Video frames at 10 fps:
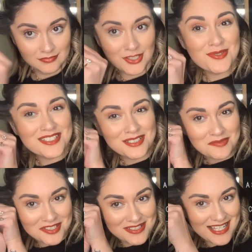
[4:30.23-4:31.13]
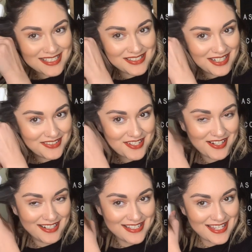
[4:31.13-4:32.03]
Use and abuse, that's what I was
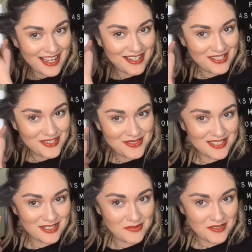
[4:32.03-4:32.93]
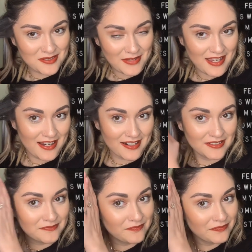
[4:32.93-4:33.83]
trying to say. I use and abuse my hair.